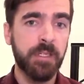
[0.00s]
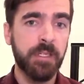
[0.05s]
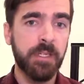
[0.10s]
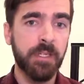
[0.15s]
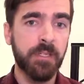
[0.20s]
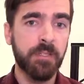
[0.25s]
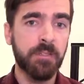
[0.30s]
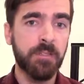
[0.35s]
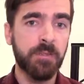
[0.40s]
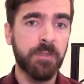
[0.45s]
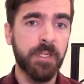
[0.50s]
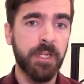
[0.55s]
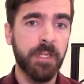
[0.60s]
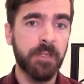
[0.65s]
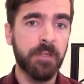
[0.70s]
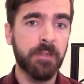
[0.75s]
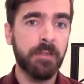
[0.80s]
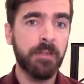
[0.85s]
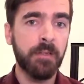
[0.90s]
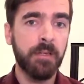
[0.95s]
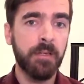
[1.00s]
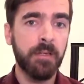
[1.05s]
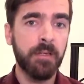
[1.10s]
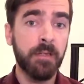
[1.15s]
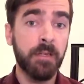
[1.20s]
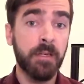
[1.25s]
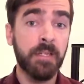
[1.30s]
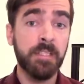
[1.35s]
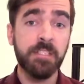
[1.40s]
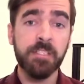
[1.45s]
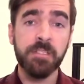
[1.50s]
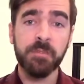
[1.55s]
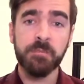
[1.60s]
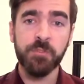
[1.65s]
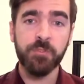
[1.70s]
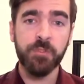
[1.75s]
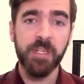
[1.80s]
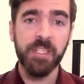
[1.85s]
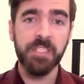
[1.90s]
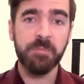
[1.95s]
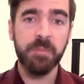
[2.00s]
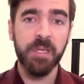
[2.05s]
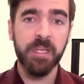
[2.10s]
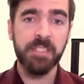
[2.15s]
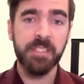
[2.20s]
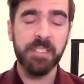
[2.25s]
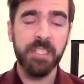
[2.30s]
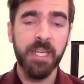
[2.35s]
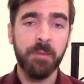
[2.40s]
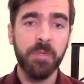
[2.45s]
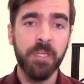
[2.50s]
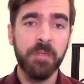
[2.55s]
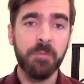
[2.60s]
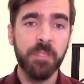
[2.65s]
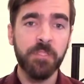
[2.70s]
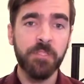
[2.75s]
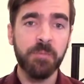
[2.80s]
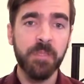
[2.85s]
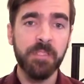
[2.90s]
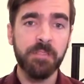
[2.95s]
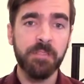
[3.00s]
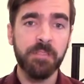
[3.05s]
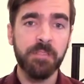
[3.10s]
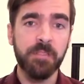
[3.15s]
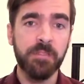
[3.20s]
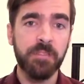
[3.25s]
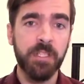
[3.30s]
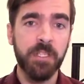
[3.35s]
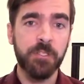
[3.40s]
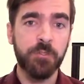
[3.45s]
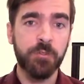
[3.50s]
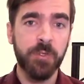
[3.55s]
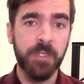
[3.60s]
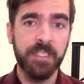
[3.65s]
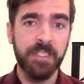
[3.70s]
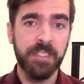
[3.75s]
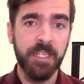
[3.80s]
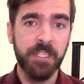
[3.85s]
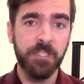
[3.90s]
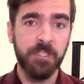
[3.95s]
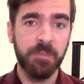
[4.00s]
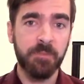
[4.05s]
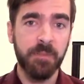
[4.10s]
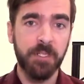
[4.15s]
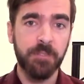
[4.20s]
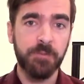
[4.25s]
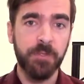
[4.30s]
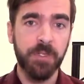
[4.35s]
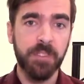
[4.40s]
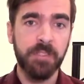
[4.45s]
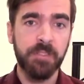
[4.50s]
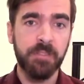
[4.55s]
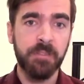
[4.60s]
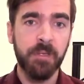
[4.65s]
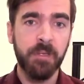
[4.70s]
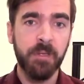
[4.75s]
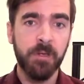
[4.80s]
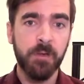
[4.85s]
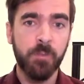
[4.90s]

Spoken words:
including custom trace-based timing measurements using trace section metrics,